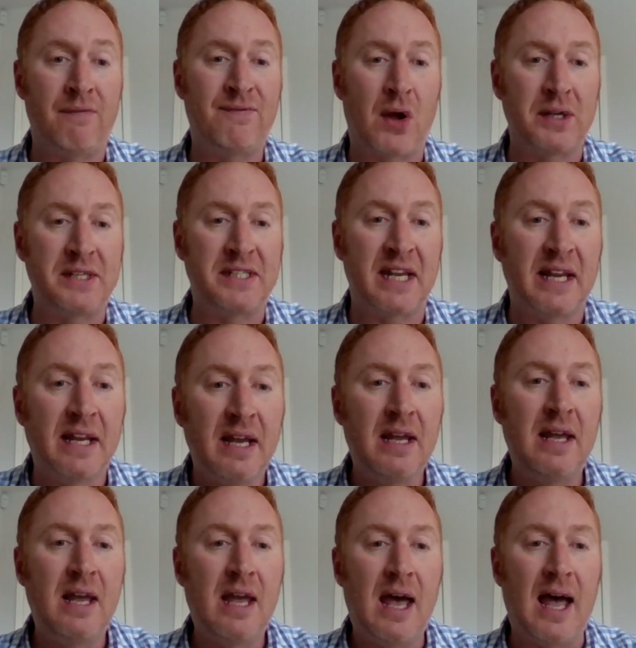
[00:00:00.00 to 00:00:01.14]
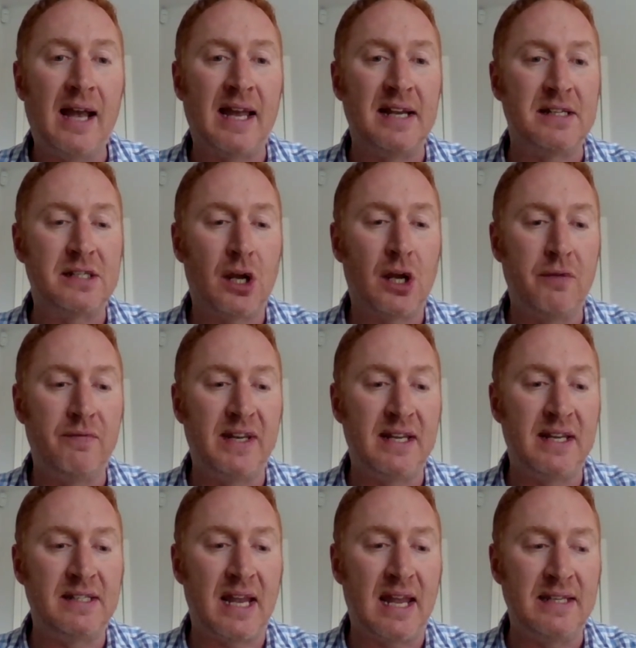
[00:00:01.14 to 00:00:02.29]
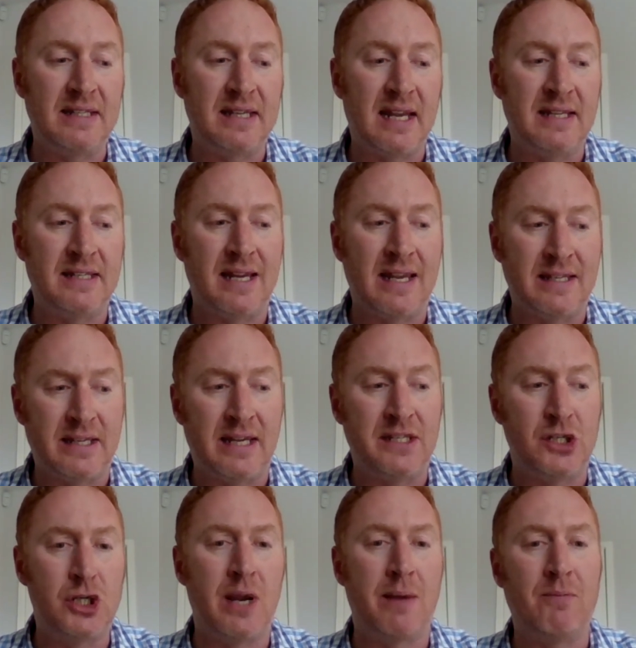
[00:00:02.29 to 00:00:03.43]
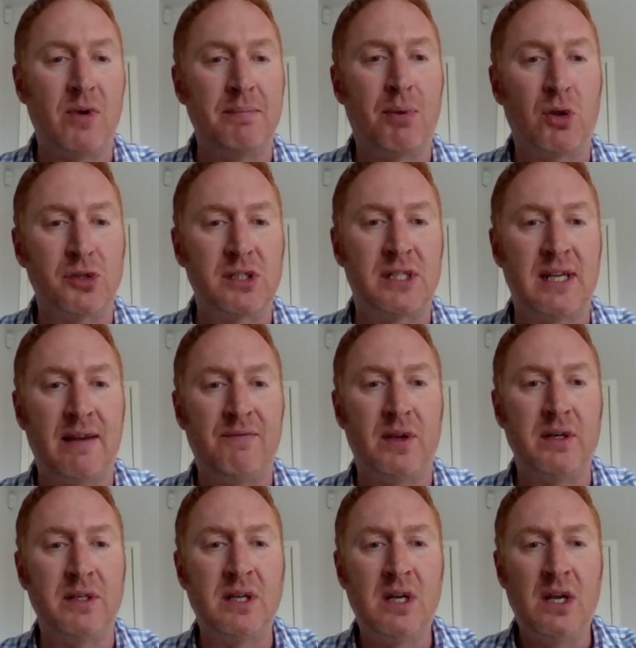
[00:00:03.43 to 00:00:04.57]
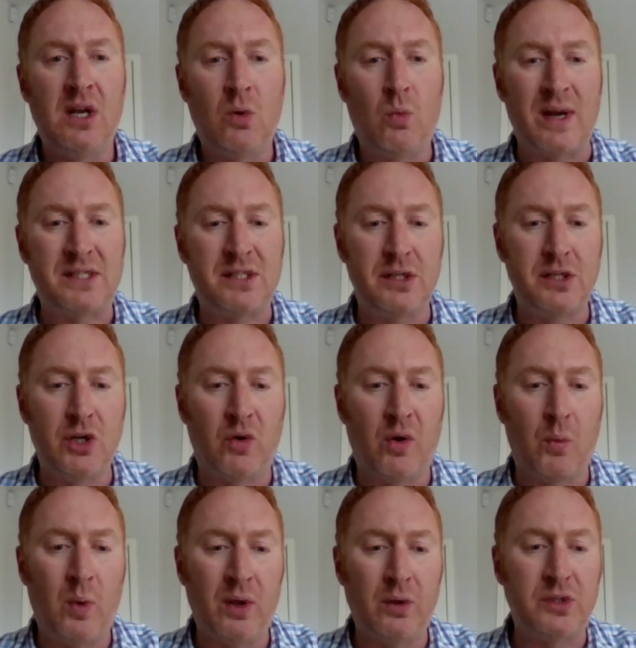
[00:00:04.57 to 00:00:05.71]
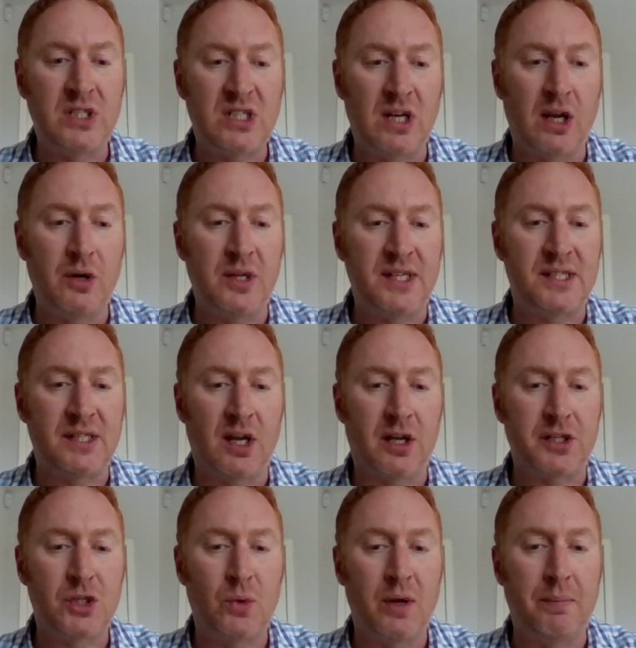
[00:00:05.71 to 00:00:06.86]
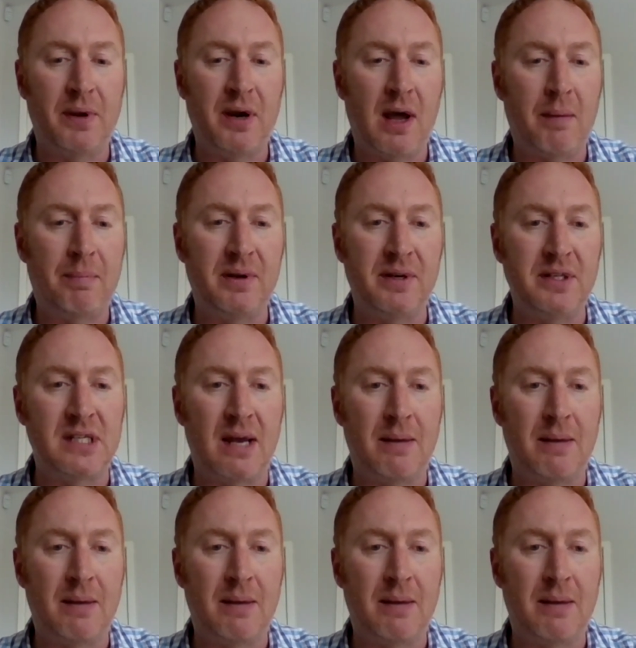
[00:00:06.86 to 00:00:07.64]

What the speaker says: fighting against COVID, is generally positive, and Western Europe will slowly start to open up, and